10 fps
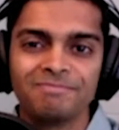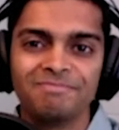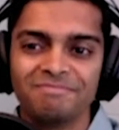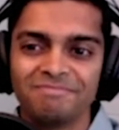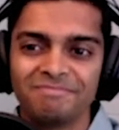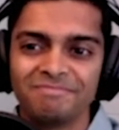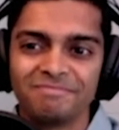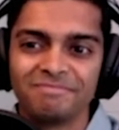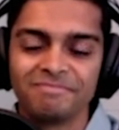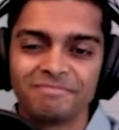
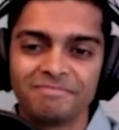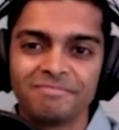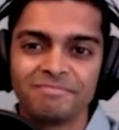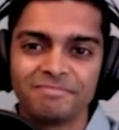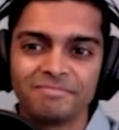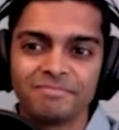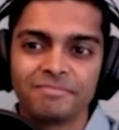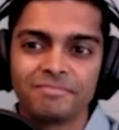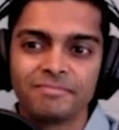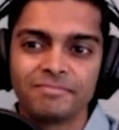
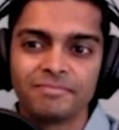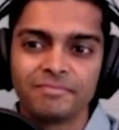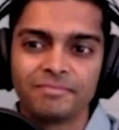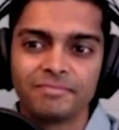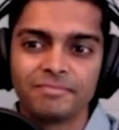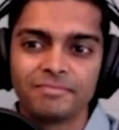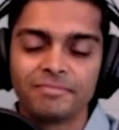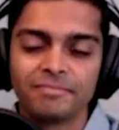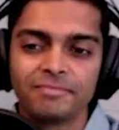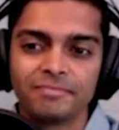
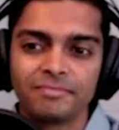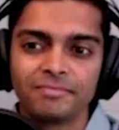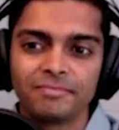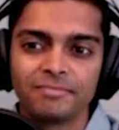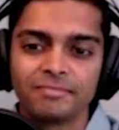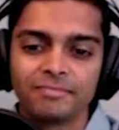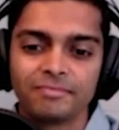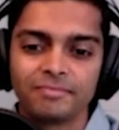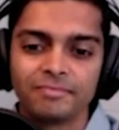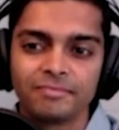
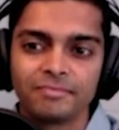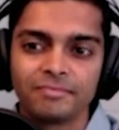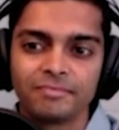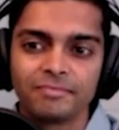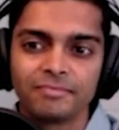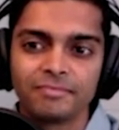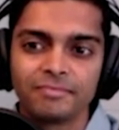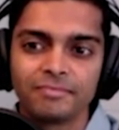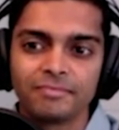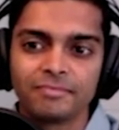
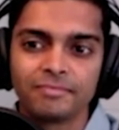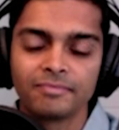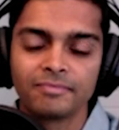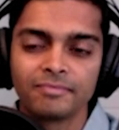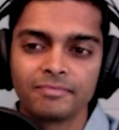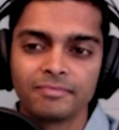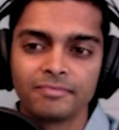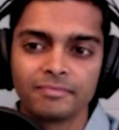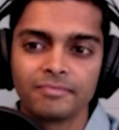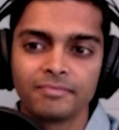
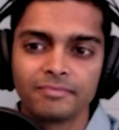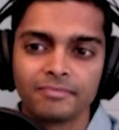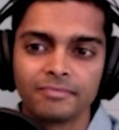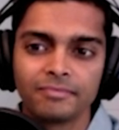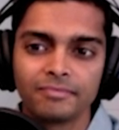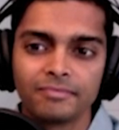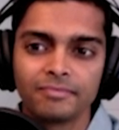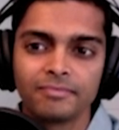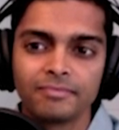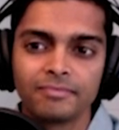No words are spoken by the person on screen.